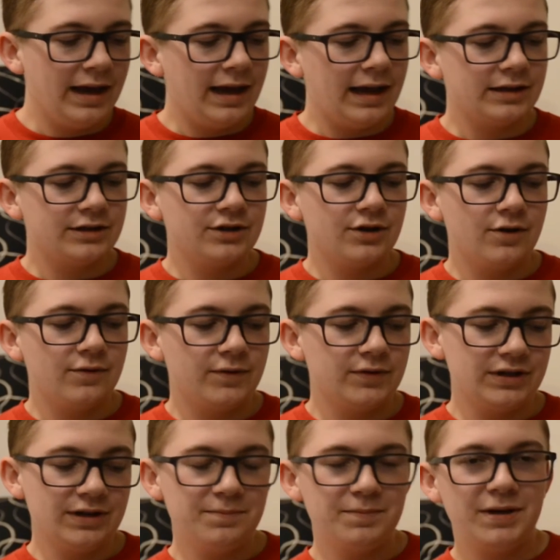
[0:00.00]
And so for
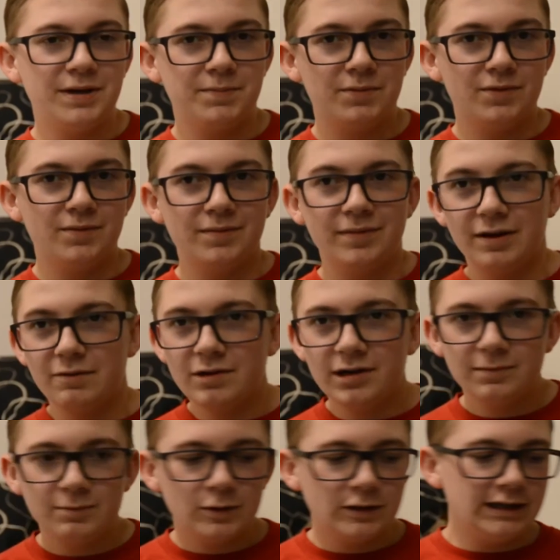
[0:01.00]
some people, they
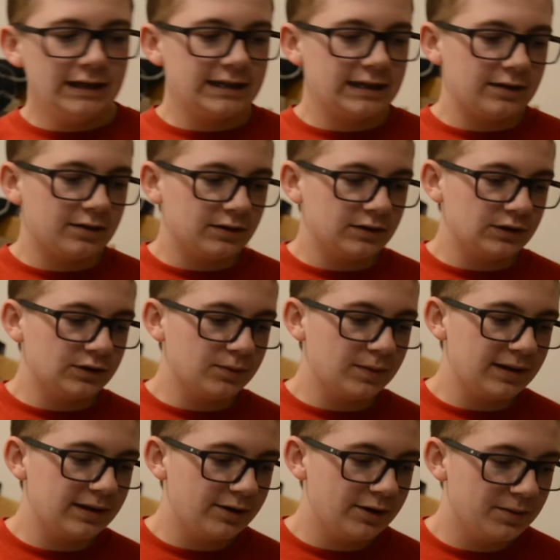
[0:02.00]
wanted more detail. So
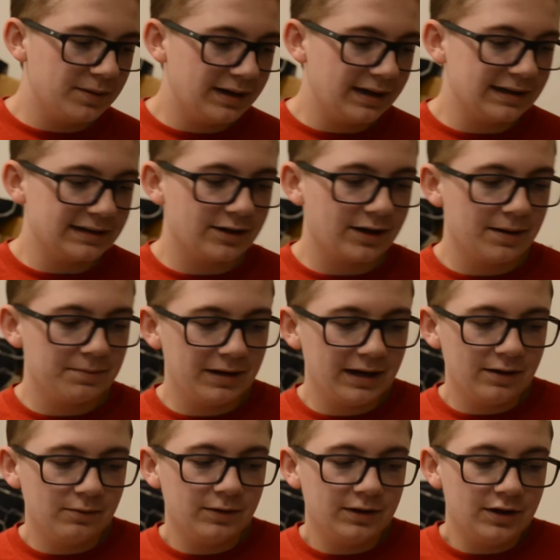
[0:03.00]
what they're doing is they're coming
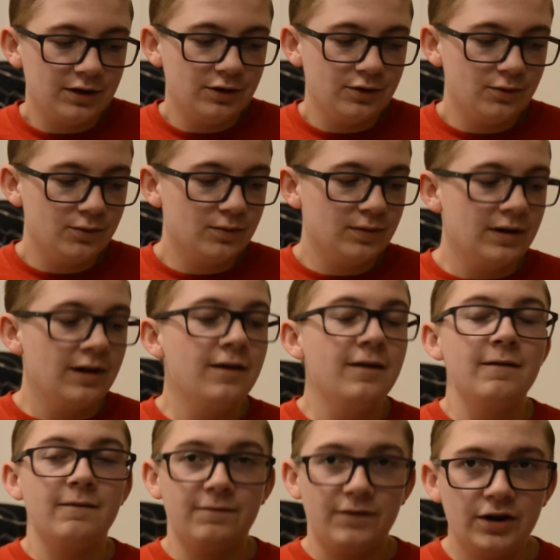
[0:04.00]
out with a new
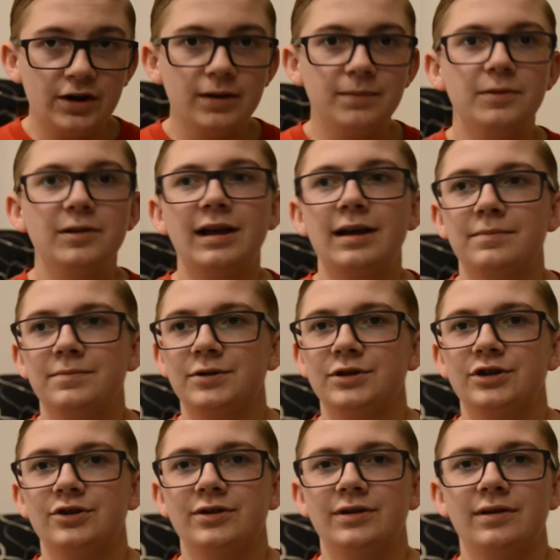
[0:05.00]
variable
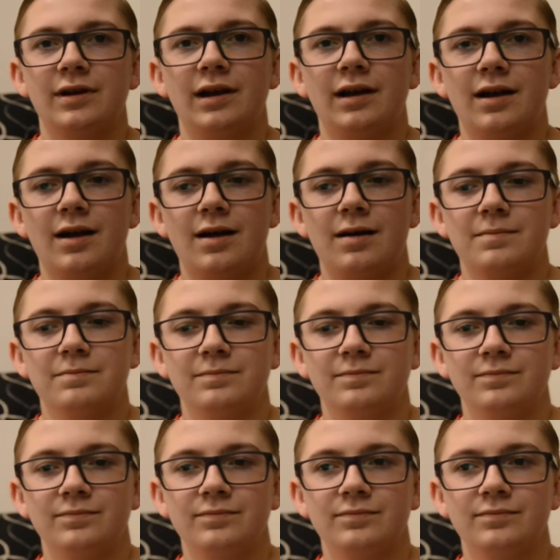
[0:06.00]
aperture
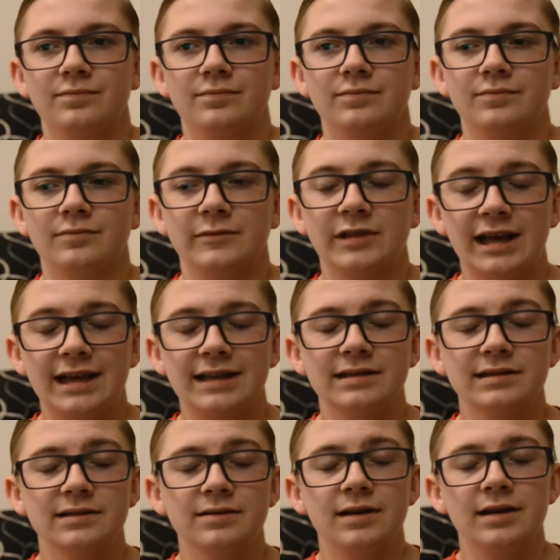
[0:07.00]

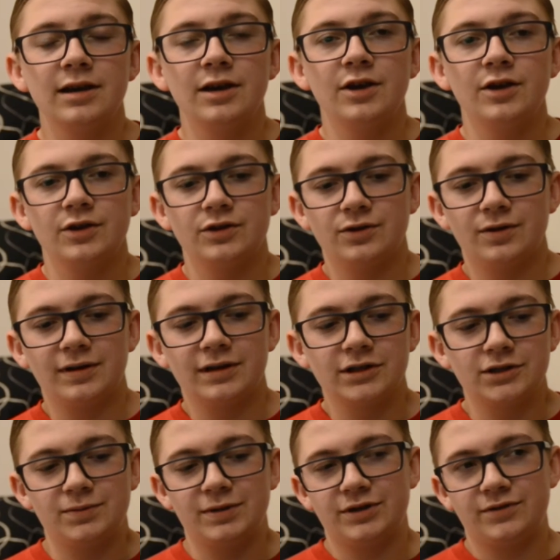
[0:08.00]
lens. So it can
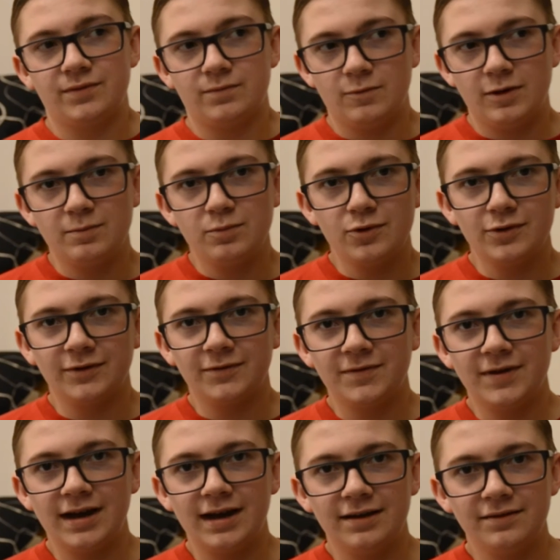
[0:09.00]
switch from
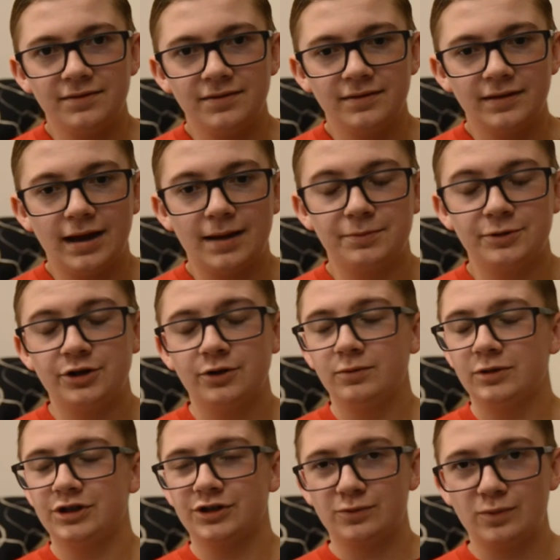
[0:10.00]
1.5 aperture,
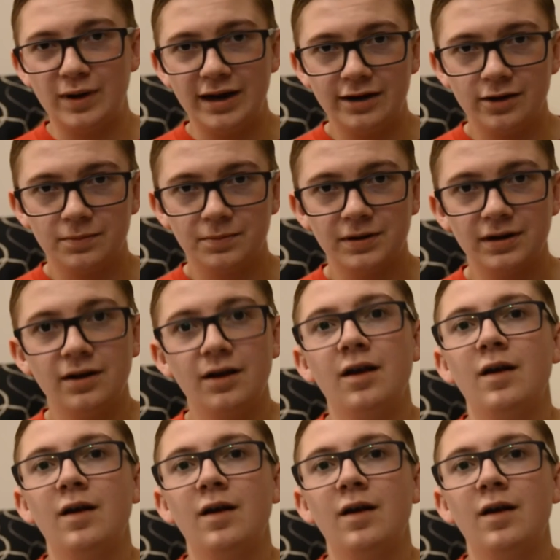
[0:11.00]
which is wide open,